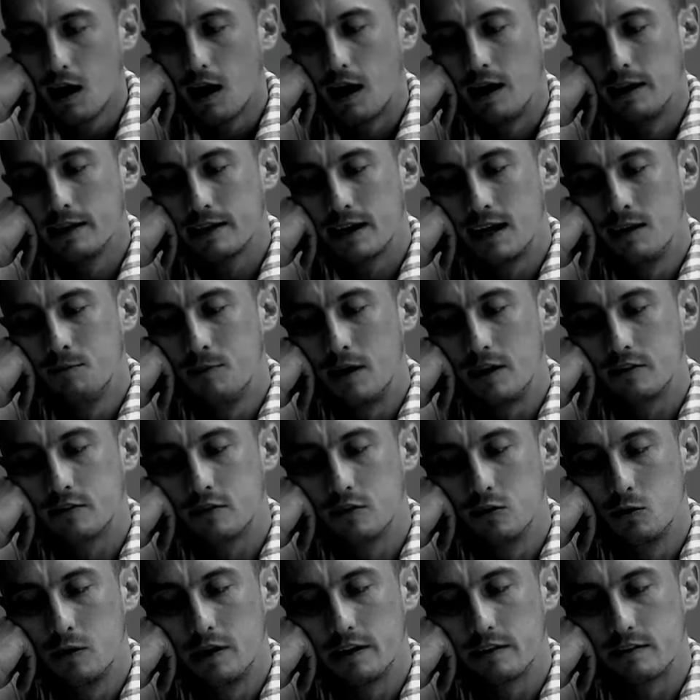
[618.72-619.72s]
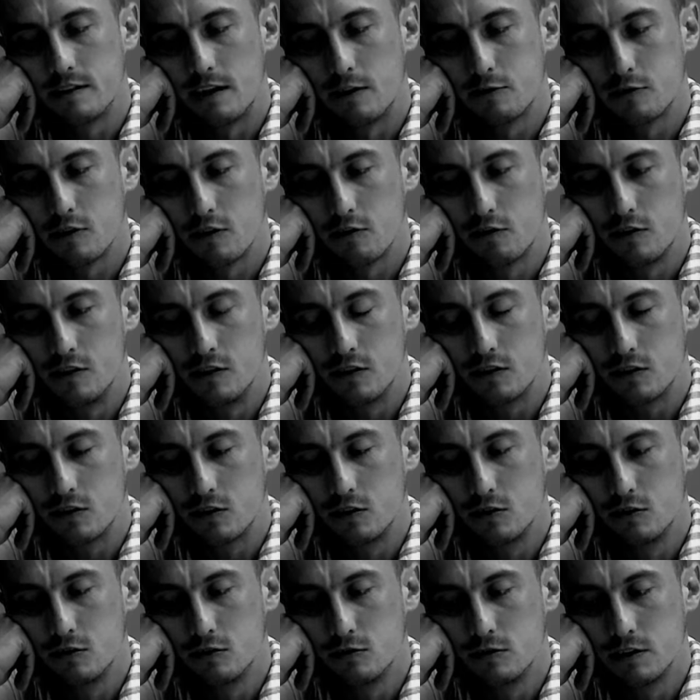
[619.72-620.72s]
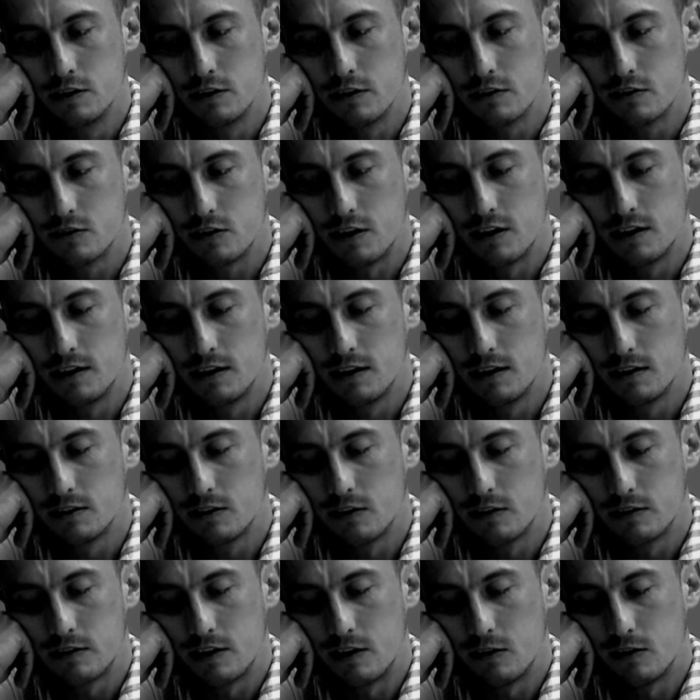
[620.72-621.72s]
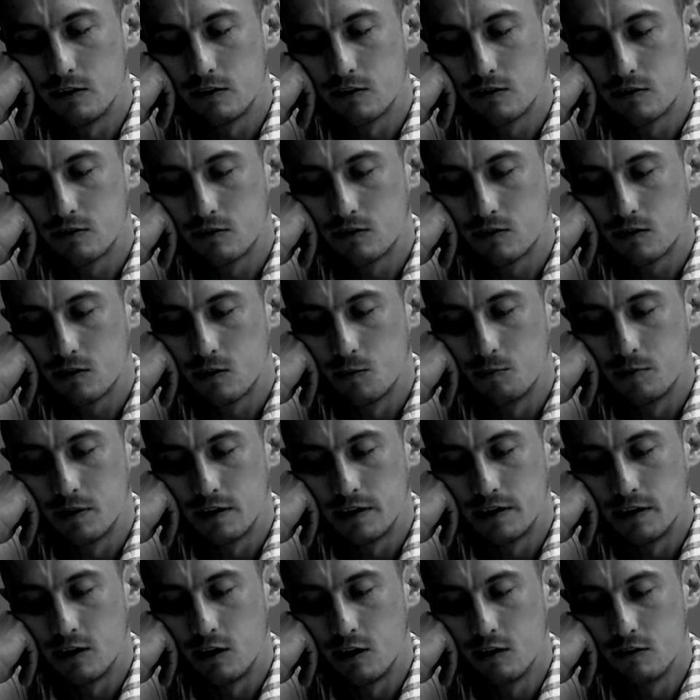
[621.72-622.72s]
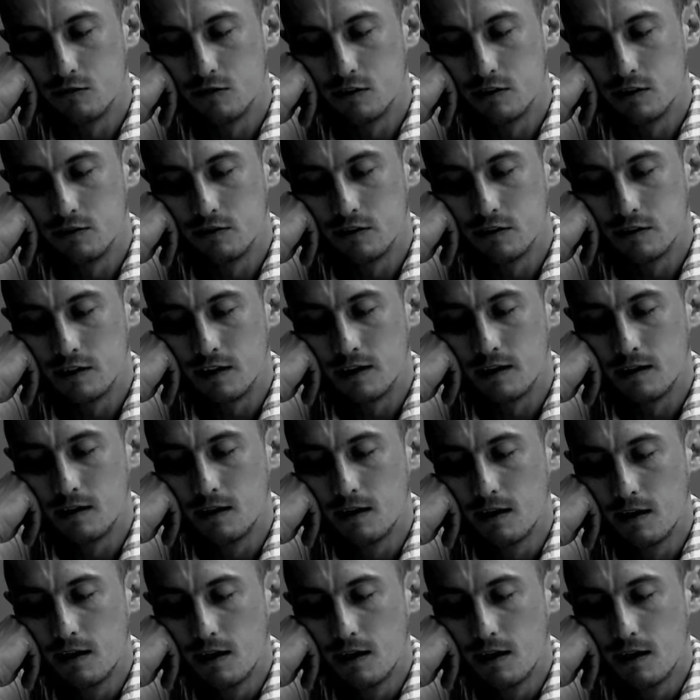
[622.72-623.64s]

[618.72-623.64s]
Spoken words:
And I came back 2 weeks after I finished school in Australia because I was completely over living there.